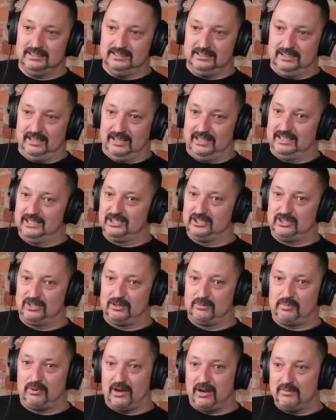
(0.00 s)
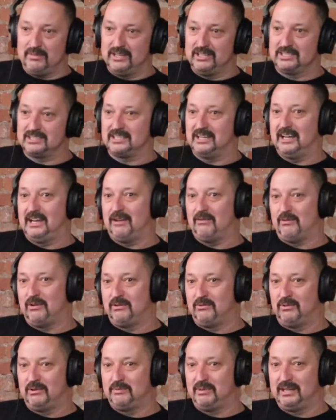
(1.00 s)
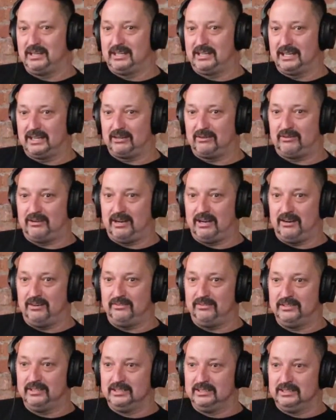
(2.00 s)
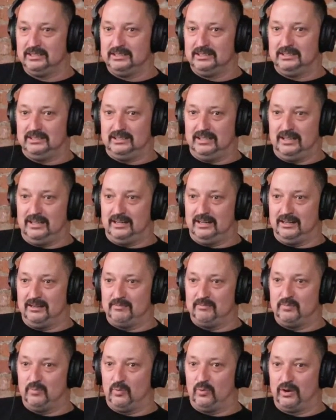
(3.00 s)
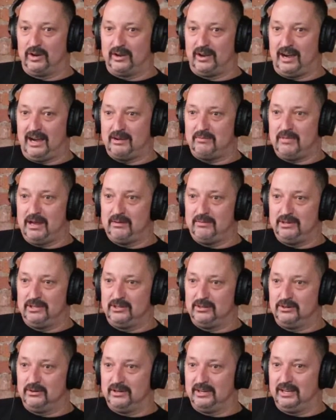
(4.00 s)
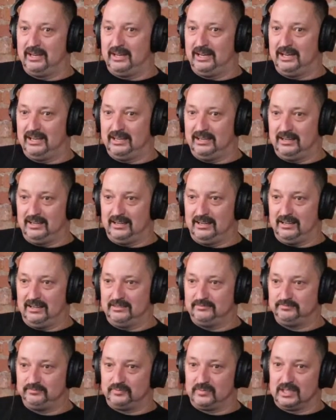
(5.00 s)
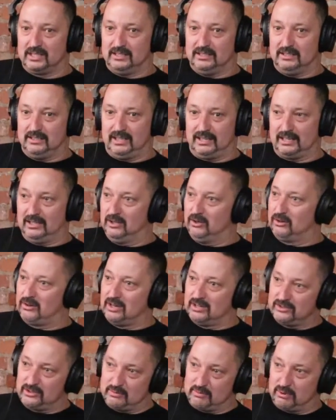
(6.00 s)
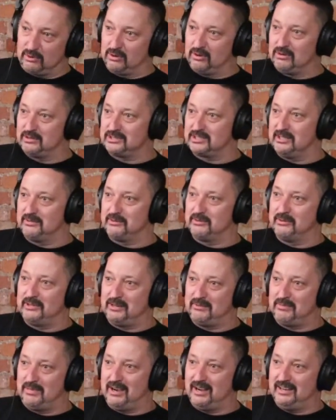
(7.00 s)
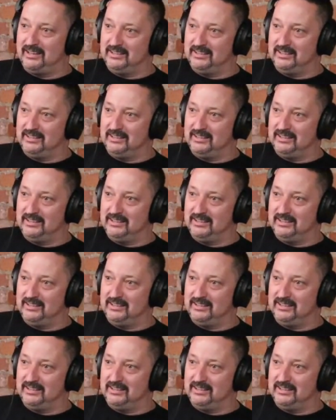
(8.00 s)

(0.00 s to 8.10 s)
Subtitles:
And this year probably the same. We've been kicking around. One night maybe doing a low country brawl or something with everybody.